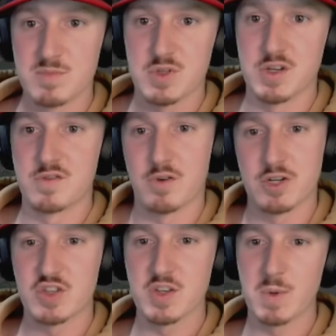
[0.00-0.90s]
So
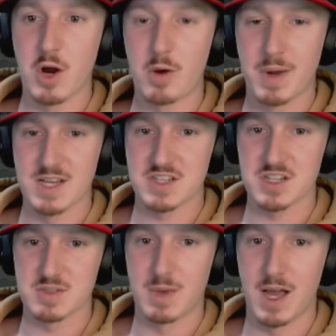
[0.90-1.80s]
unfortunately, we are passing
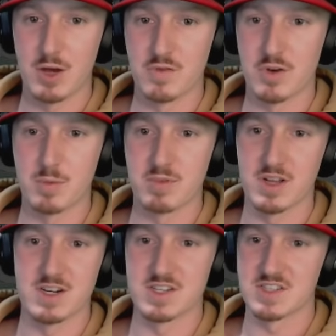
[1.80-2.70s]
on some high overall
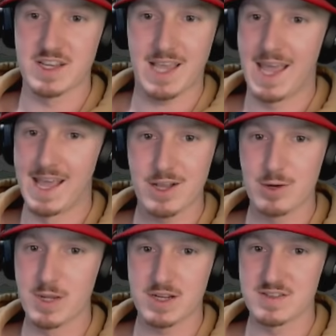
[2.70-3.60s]
players like
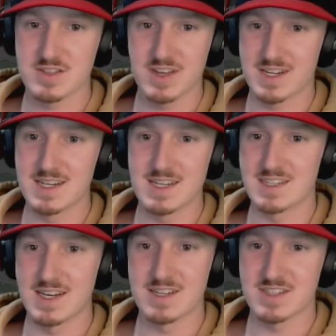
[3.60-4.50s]
Hagel we could have selected. He's
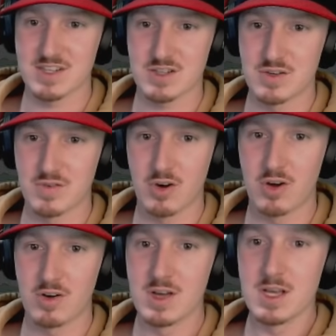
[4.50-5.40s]
an 86
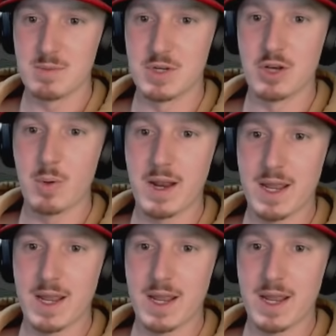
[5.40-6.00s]
overall, but you know what?